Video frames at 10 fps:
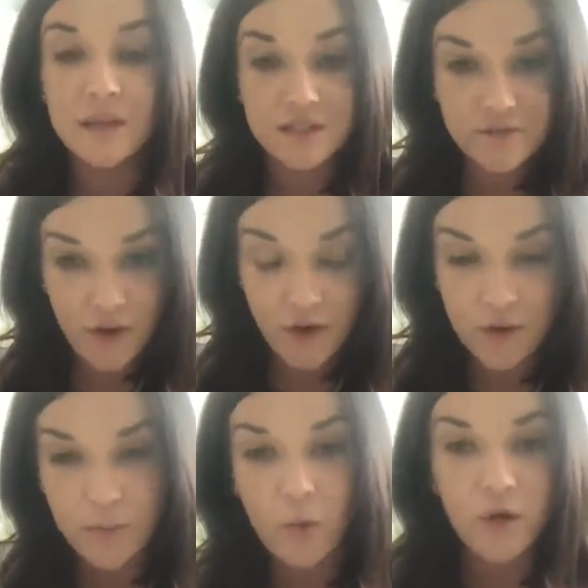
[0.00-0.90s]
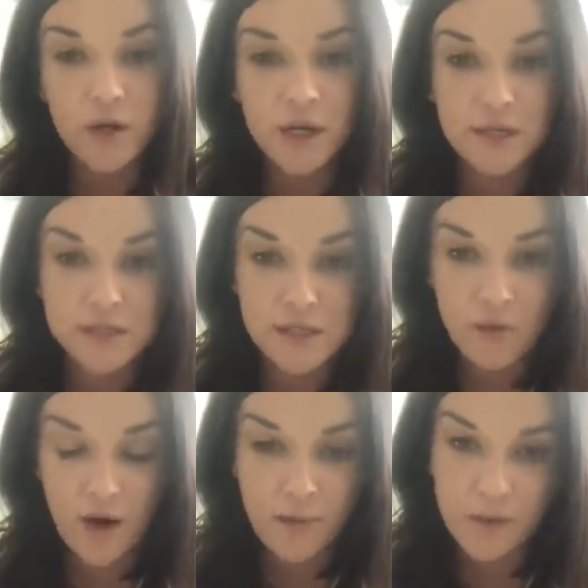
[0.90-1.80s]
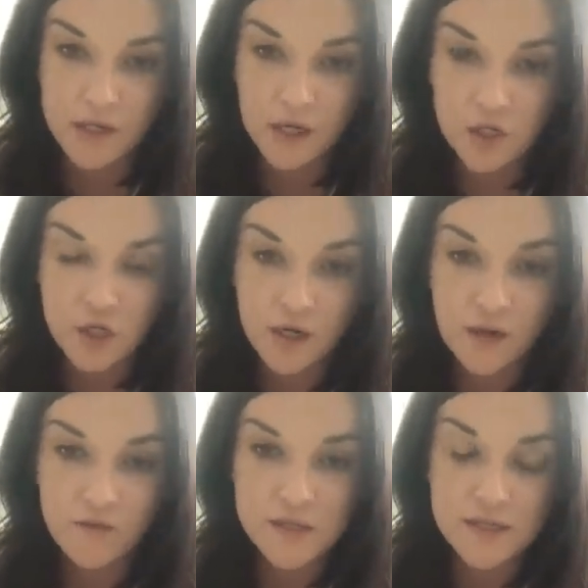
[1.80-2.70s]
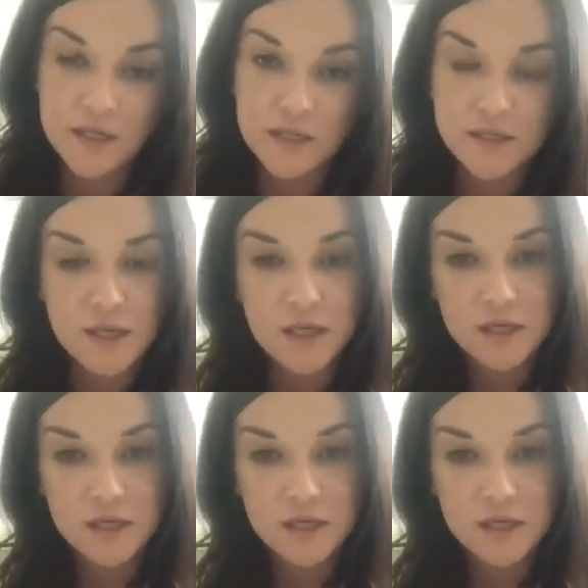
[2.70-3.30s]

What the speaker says: It is very important. It is the recommendation of the CDC.